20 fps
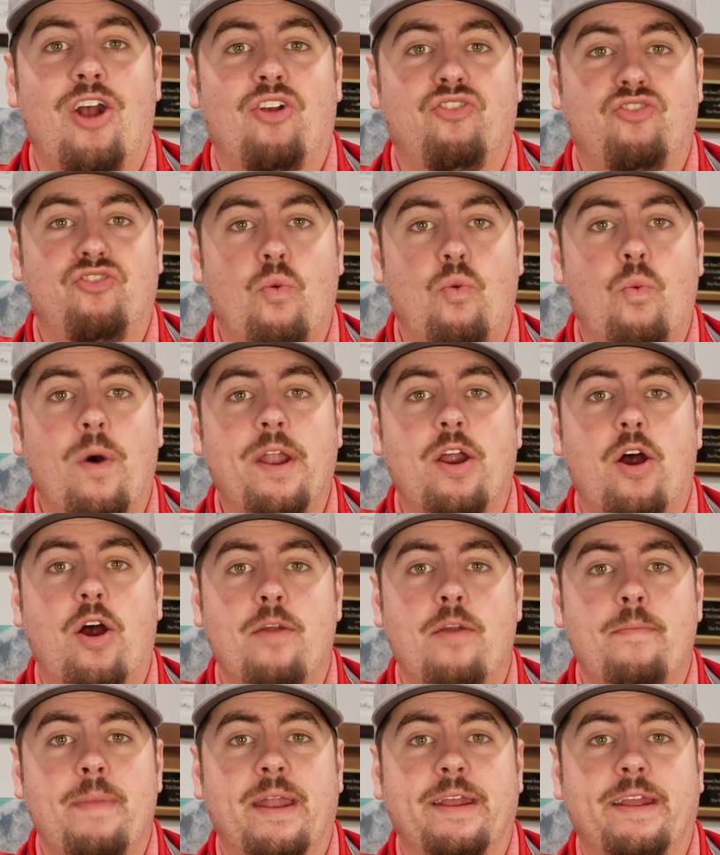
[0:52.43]
So what
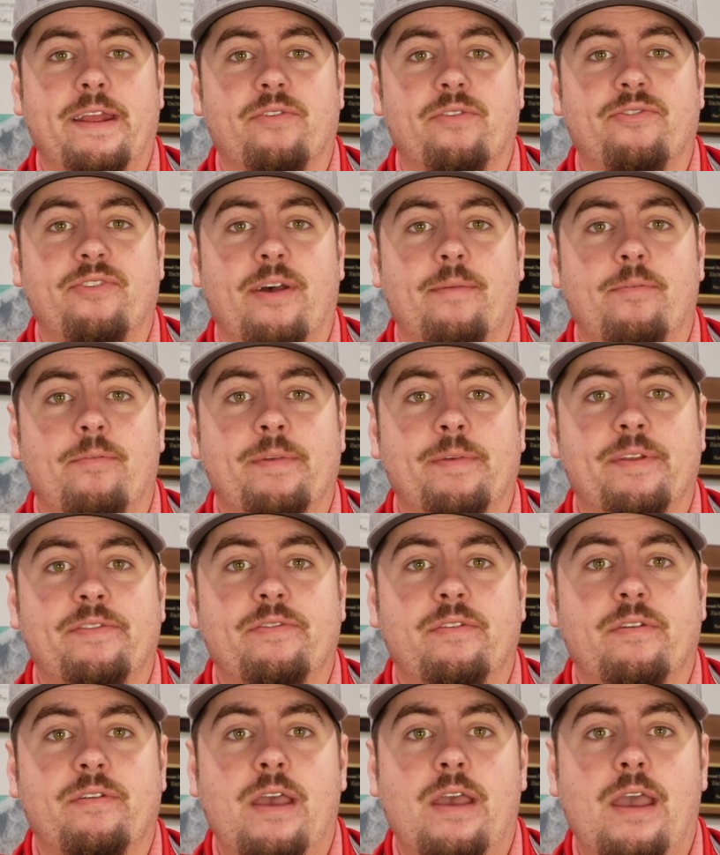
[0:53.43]
are Medicare
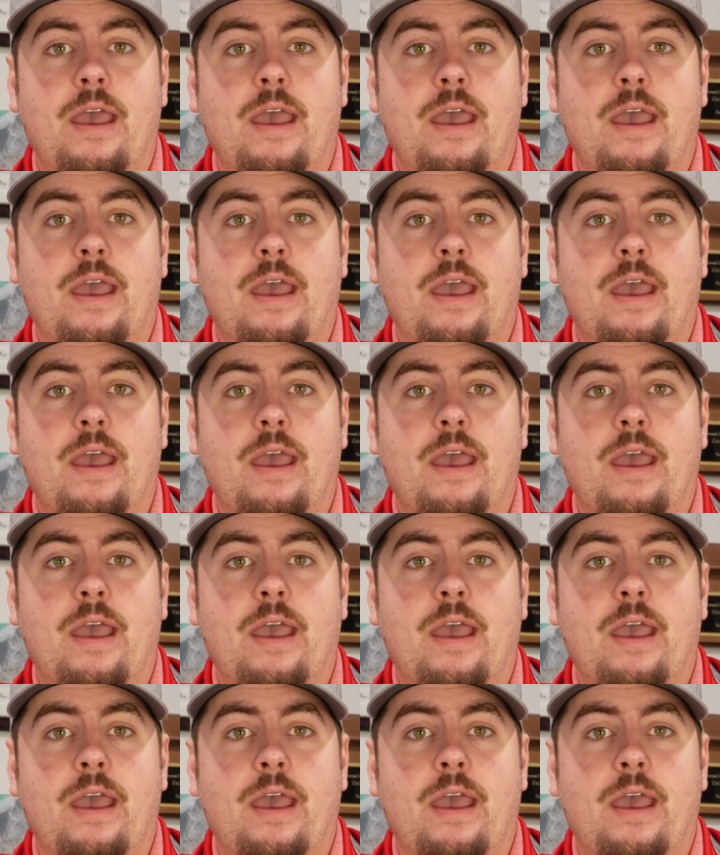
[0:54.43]
supplements?